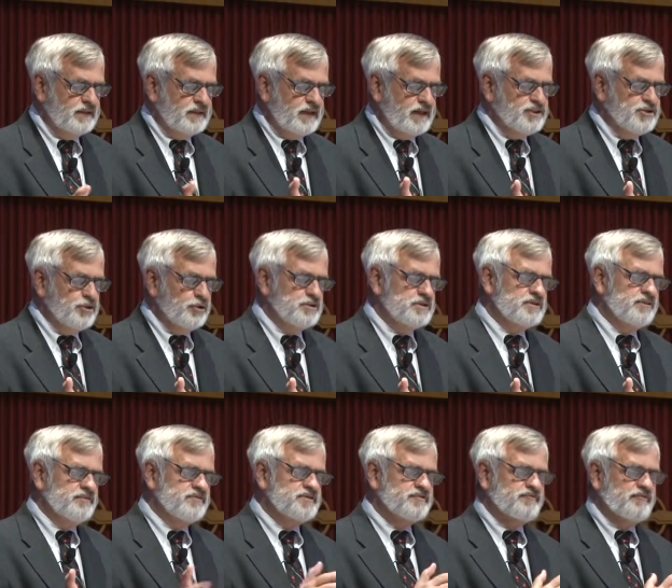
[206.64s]
And
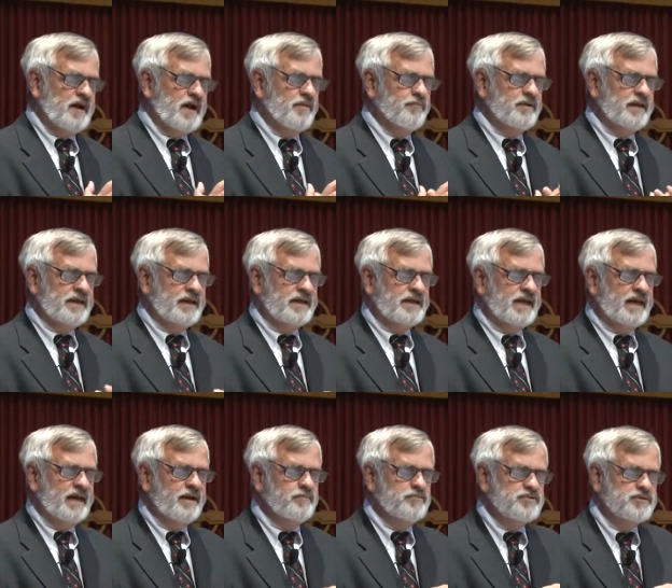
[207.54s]
Joseph's family
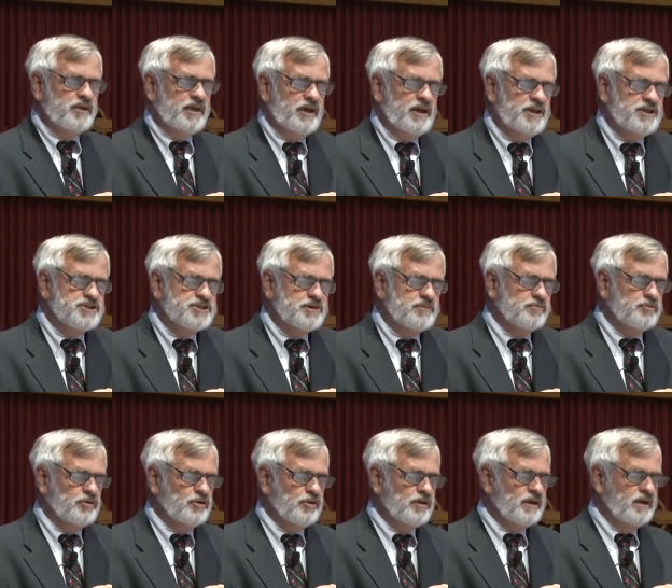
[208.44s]
came to
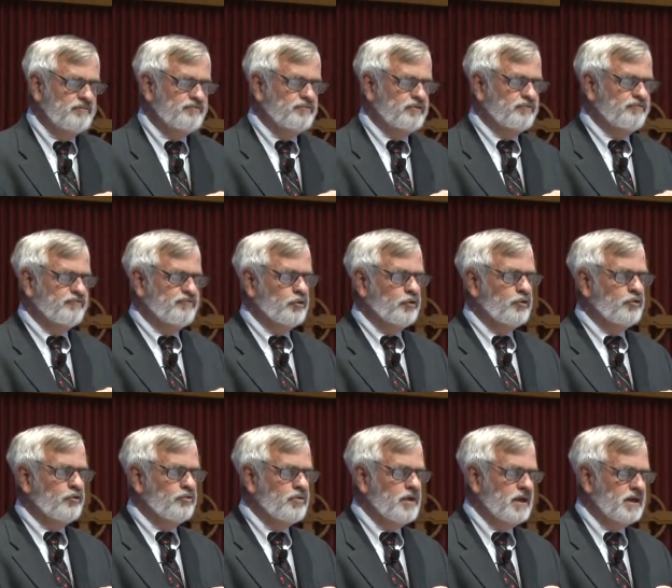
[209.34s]
Egypt looking for
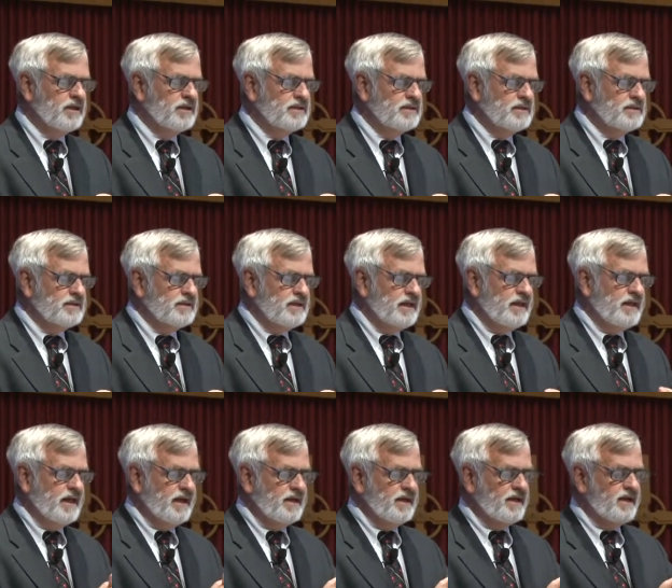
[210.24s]
food
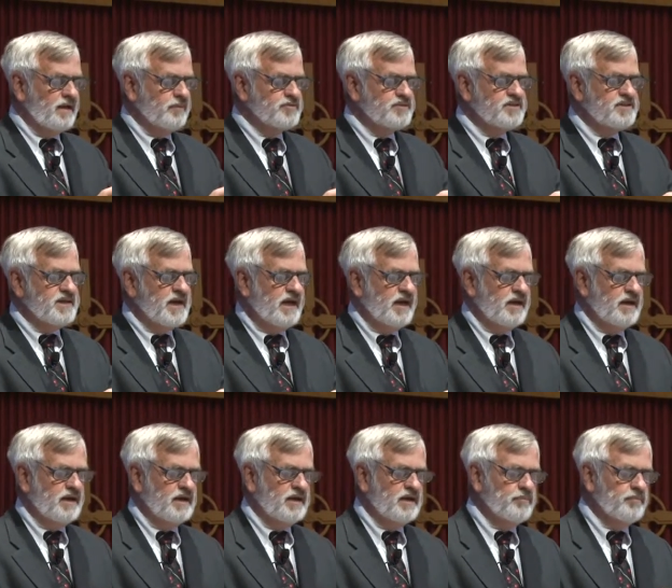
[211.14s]
and ended up
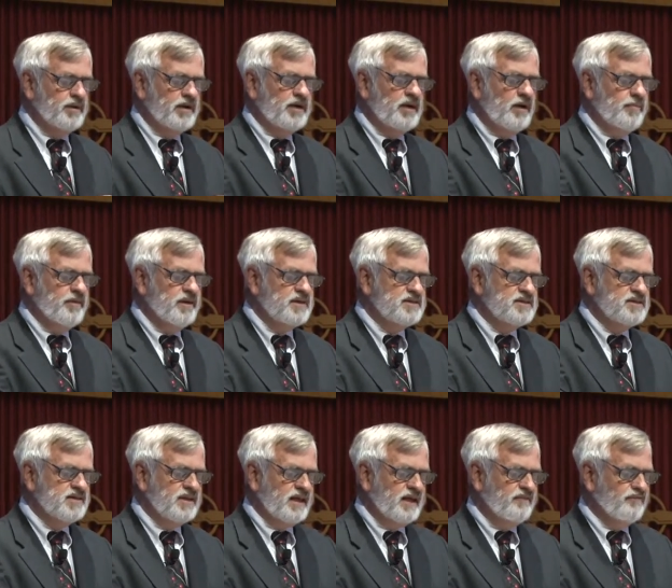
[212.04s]
staying and becoming
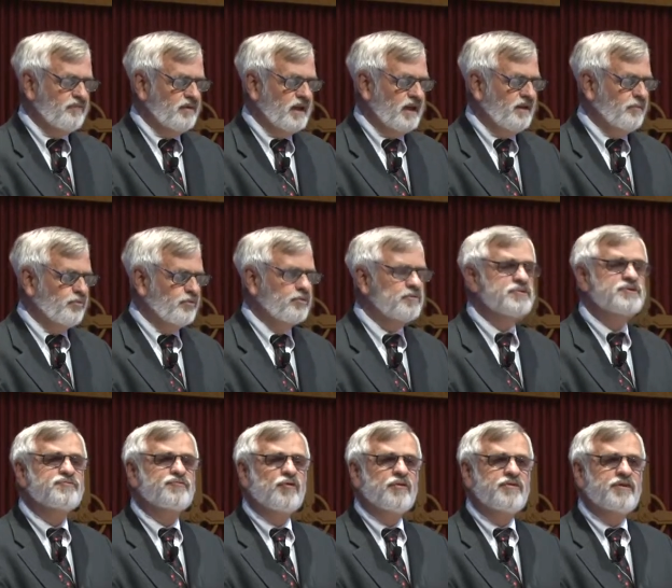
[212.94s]
slave
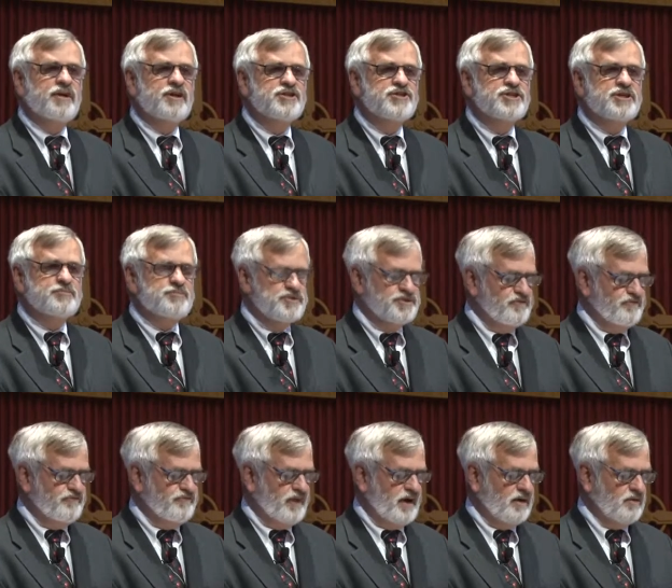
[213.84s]
laborers for the
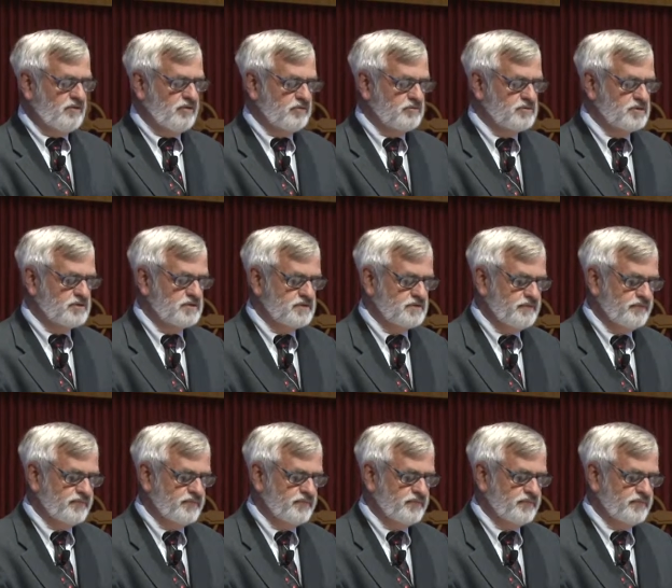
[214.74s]
Egyptian pharaohs.